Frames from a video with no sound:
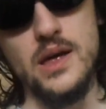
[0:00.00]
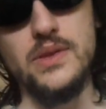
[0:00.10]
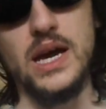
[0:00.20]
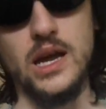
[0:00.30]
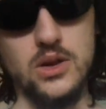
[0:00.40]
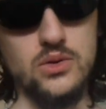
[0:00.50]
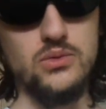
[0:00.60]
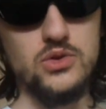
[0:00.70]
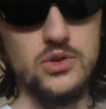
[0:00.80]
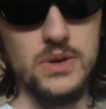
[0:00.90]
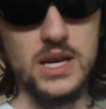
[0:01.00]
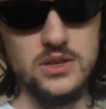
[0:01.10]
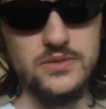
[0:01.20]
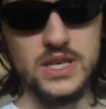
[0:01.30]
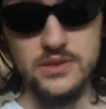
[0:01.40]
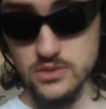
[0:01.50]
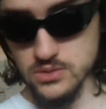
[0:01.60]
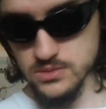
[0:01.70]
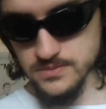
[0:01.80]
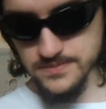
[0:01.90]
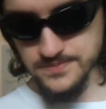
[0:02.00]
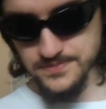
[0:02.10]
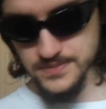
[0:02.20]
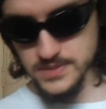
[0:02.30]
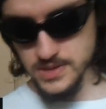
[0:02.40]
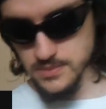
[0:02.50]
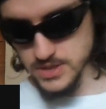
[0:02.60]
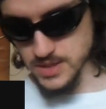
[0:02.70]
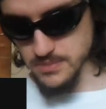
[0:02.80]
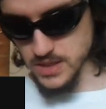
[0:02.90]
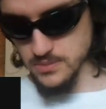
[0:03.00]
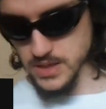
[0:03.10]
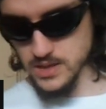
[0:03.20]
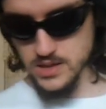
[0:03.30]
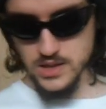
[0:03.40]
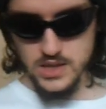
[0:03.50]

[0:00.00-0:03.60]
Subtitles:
and that includes Super Castlevania 4. Let me step back a bit.